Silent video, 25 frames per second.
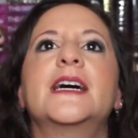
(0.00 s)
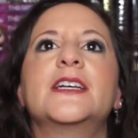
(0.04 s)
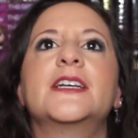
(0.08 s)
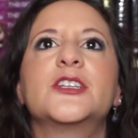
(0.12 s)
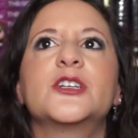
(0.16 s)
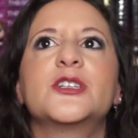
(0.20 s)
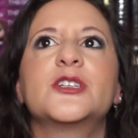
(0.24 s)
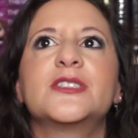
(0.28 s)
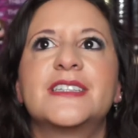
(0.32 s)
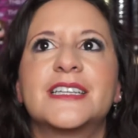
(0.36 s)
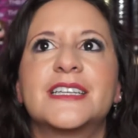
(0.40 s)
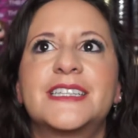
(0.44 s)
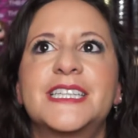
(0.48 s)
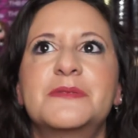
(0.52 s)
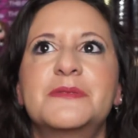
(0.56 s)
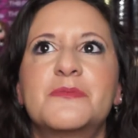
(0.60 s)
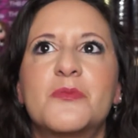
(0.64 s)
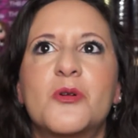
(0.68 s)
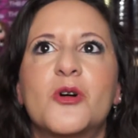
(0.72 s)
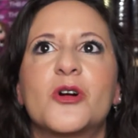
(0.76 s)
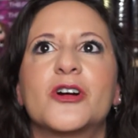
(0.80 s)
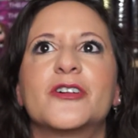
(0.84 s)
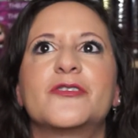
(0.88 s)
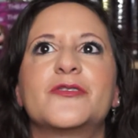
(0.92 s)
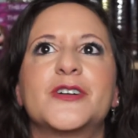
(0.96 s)
there's nothing
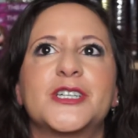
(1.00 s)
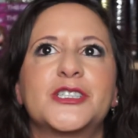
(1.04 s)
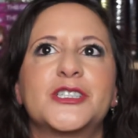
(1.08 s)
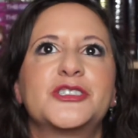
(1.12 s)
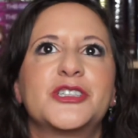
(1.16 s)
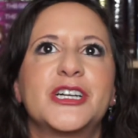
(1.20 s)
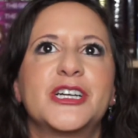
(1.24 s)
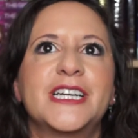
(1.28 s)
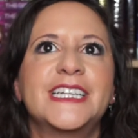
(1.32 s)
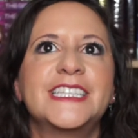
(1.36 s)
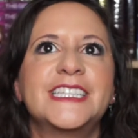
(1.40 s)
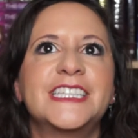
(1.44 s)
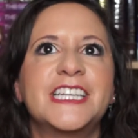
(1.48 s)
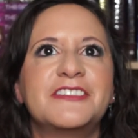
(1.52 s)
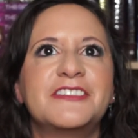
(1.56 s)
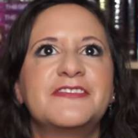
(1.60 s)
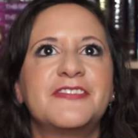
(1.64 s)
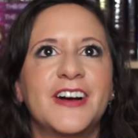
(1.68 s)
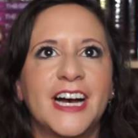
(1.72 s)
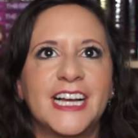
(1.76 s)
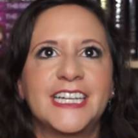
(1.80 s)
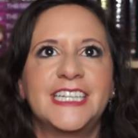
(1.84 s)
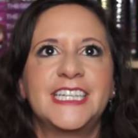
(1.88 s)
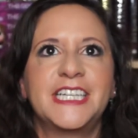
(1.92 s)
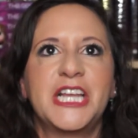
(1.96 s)
more frustrating than
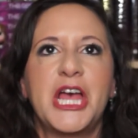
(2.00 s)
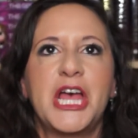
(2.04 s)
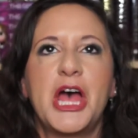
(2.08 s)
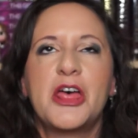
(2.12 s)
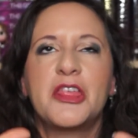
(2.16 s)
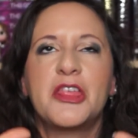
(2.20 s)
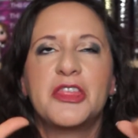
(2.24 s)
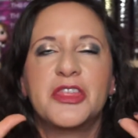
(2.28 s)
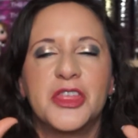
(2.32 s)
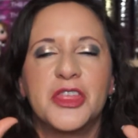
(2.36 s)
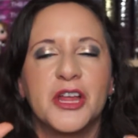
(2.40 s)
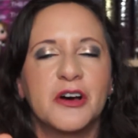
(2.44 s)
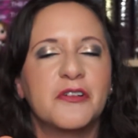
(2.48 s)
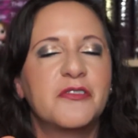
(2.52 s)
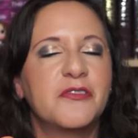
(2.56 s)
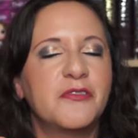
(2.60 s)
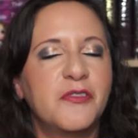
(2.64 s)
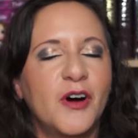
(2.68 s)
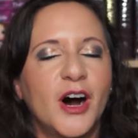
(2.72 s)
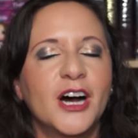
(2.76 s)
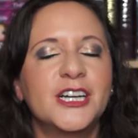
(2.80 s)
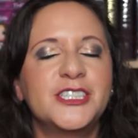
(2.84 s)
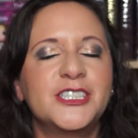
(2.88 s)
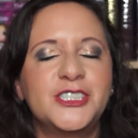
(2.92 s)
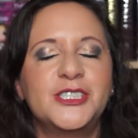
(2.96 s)
finding the
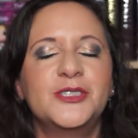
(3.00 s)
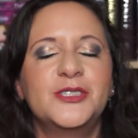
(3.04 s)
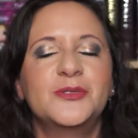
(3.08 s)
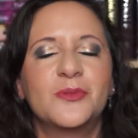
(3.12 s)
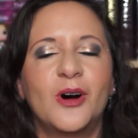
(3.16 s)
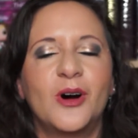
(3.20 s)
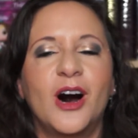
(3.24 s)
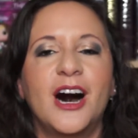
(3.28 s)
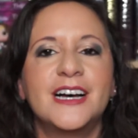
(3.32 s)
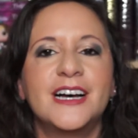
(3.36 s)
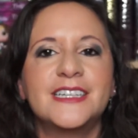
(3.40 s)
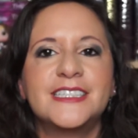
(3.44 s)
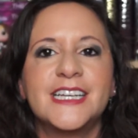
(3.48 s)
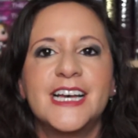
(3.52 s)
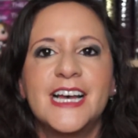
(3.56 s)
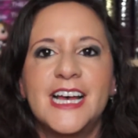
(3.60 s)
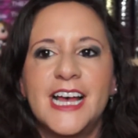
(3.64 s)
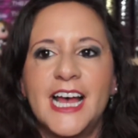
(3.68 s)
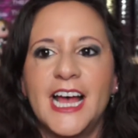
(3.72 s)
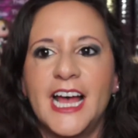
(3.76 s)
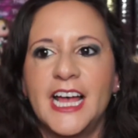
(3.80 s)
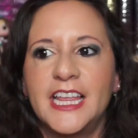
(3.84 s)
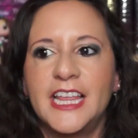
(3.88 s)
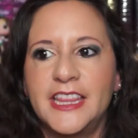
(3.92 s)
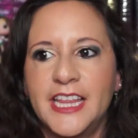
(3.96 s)
font you want
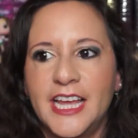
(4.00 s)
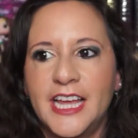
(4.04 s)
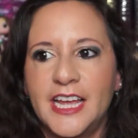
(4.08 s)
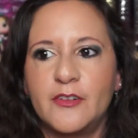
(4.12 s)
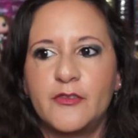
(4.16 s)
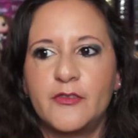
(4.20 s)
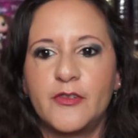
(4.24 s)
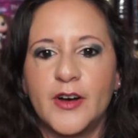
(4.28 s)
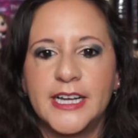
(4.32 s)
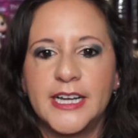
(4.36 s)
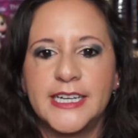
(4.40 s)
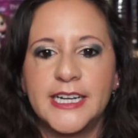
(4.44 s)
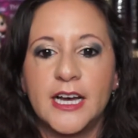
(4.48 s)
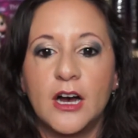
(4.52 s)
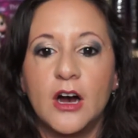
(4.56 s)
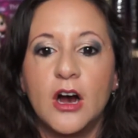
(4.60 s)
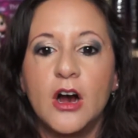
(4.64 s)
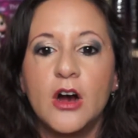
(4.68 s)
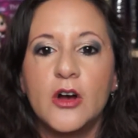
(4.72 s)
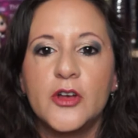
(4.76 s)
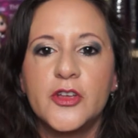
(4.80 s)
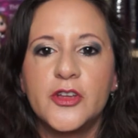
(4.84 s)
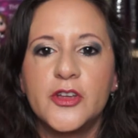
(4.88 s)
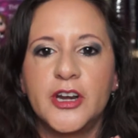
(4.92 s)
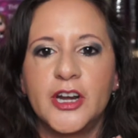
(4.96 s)
and then find out,
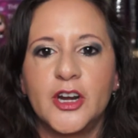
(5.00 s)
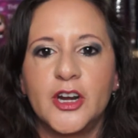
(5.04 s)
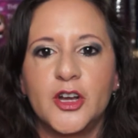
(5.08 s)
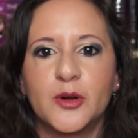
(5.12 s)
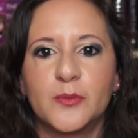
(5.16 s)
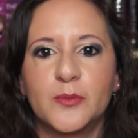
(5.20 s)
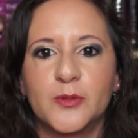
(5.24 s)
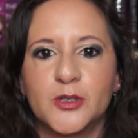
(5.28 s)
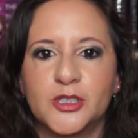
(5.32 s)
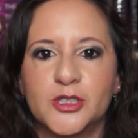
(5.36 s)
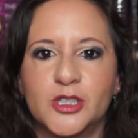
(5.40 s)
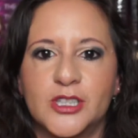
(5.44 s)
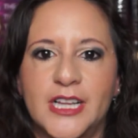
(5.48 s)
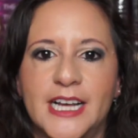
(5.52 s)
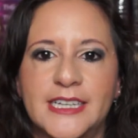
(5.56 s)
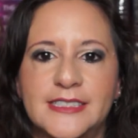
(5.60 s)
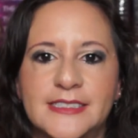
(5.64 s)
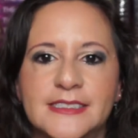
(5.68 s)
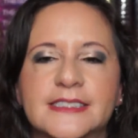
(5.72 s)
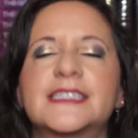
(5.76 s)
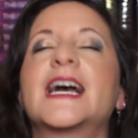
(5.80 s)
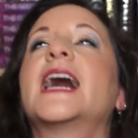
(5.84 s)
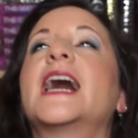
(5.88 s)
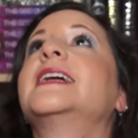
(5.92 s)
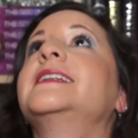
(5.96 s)
oh, you need a commercial
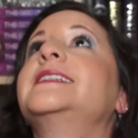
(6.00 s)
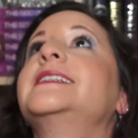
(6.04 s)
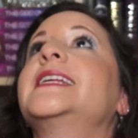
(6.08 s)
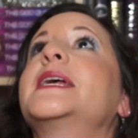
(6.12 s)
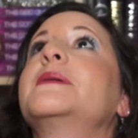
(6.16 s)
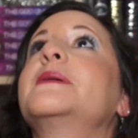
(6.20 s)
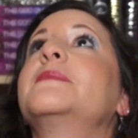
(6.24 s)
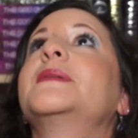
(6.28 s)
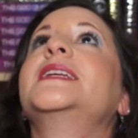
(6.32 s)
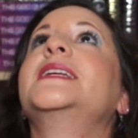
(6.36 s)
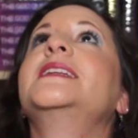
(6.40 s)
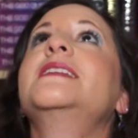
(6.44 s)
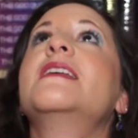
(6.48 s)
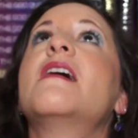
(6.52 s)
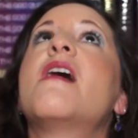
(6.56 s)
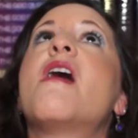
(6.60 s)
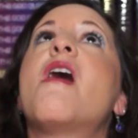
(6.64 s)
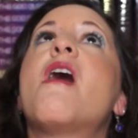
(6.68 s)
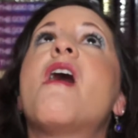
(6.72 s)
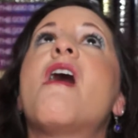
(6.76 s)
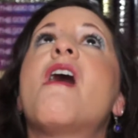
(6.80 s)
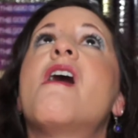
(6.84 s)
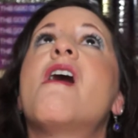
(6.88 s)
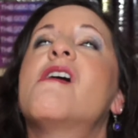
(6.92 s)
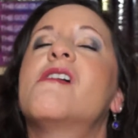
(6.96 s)
license. God damn,
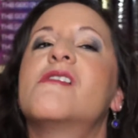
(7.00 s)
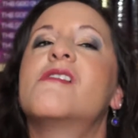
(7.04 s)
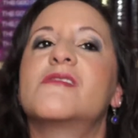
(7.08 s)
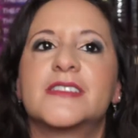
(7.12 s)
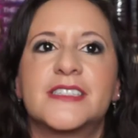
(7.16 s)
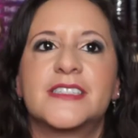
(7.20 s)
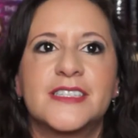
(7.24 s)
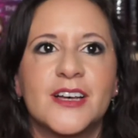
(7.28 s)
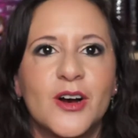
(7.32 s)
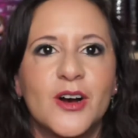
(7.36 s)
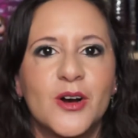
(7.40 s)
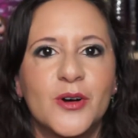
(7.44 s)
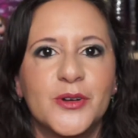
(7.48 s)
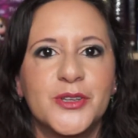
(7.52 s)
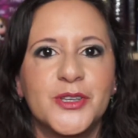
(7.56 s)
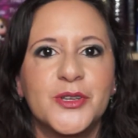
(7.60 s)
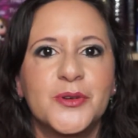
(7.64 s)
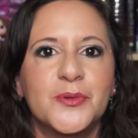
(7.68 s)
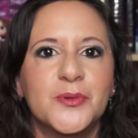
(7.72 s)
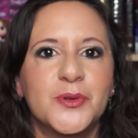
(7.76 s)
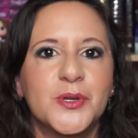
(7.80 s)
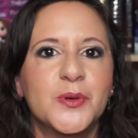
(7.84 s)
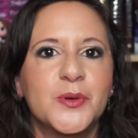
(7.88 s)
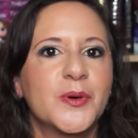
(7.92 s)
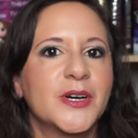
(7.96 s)
no. So
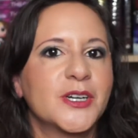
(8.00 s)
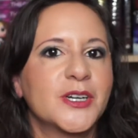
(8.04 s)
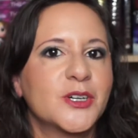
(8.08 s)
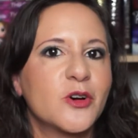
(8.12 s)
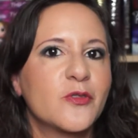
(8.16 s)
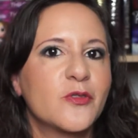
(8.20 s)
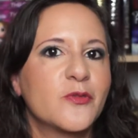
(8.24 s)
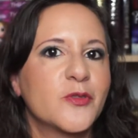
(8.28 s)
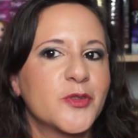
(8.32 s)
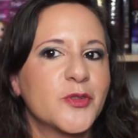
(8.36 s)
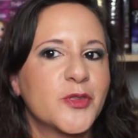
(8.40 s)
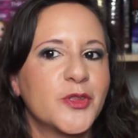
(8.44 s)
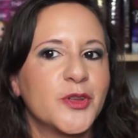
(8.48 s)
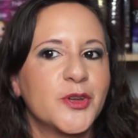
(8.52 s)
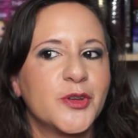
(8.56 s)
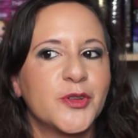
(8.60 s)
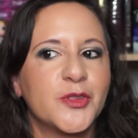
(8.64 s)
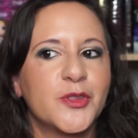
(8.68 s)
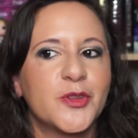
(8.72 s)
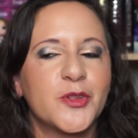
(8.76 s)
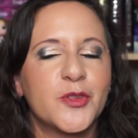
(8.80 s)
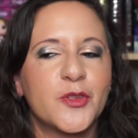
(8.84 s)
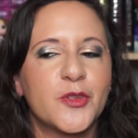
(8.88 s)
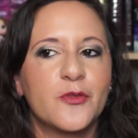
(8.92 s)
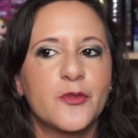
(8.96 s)
you want to go for
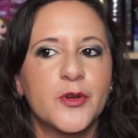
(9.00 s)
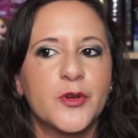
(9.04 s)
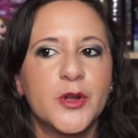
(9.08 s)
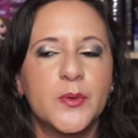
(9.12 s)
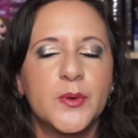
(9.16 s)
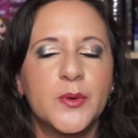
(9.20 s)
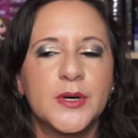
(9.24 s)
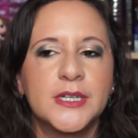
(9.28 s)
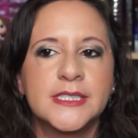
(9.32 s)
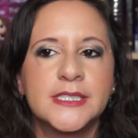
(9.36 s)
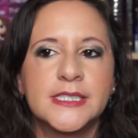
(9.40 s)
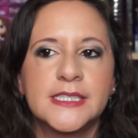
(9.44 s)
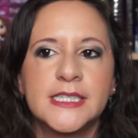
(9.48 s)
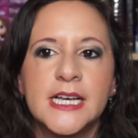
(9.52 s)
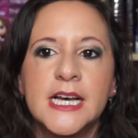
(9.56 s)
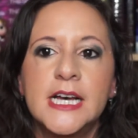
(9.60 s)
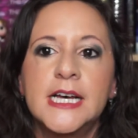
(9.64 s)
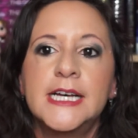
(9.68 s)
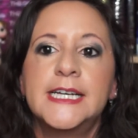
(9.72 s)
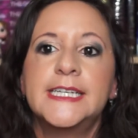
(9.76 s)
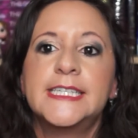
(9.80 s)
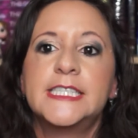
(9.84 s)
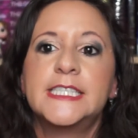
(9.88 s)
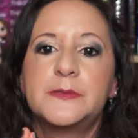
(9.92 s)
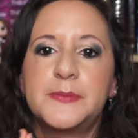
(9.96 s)
the free ones,
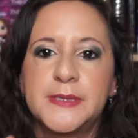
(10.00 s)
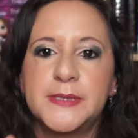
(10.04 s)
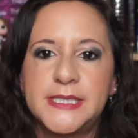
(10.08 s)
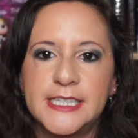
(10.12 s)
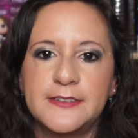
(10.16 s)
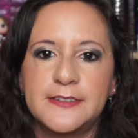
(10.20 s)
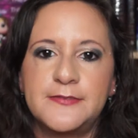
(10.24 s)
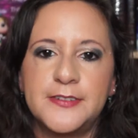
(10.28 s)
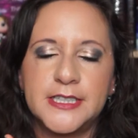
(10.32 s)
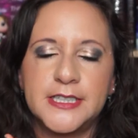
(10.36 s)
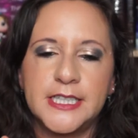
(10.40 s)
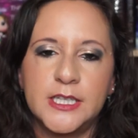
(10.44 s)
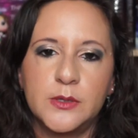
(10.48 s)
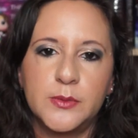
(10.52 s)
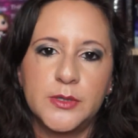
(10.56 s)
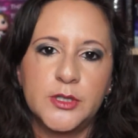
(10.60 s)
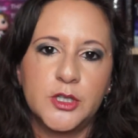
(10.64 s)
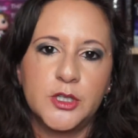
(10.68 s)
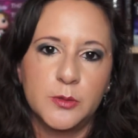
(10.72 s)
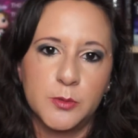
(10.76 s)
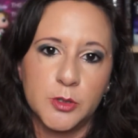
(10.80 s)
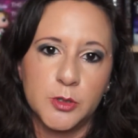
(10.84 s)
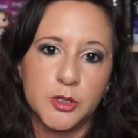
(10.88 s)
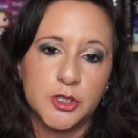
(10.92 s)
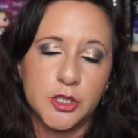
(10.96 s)
specifically
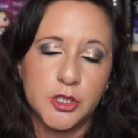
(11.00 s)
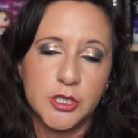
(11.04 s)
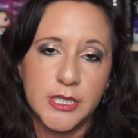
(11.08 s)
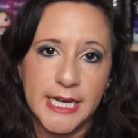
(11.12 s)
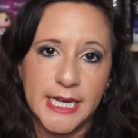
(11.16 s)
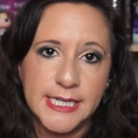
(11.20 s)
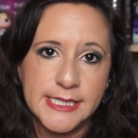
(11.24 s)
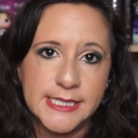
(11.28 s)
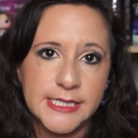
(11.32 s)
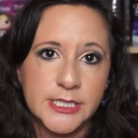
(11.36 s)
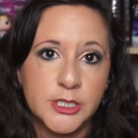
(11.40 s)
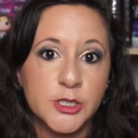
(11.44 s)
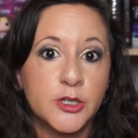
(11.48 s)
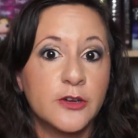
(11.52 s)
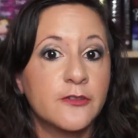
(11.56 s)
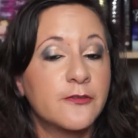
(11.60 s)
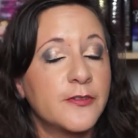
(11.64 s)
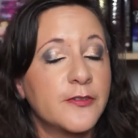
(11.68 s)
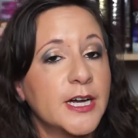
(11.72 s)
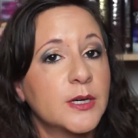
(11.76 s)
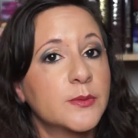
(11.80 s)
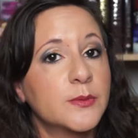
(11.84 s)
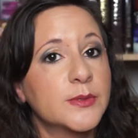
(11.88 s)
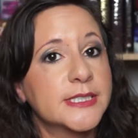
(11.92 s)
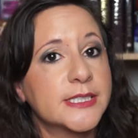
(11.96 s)
with commercial license. You can
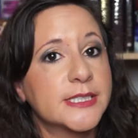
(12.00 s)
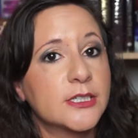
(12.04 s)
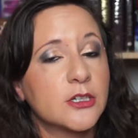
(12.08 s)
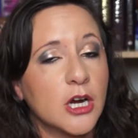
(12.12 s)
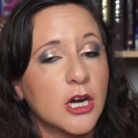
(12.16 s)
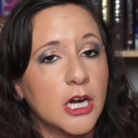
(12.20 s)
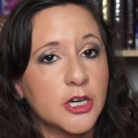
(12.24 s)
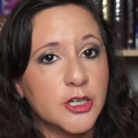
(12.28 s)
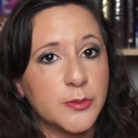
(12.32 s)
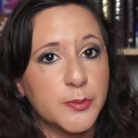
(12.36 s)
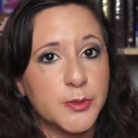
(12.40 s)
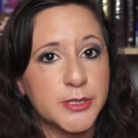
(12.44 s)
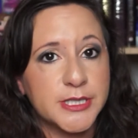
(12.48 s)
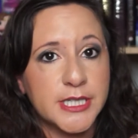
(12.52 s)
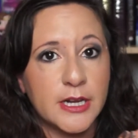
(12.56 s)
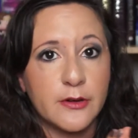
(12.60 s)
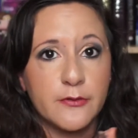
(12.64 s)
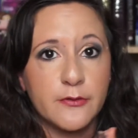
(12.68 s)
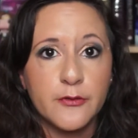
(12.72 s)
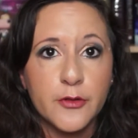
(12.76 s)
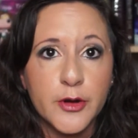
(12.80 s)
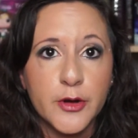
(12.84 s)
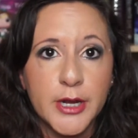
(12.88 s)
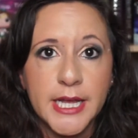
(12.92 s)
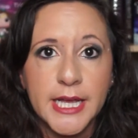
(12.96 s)
find ones that are
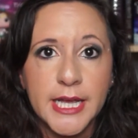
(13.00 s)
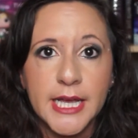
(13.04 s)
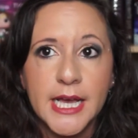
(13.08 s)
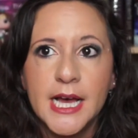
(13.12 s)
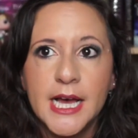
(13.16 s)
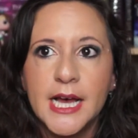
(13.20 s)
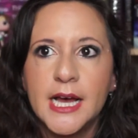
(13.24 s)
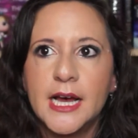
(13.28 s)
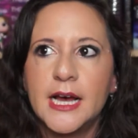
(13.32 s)
100% free,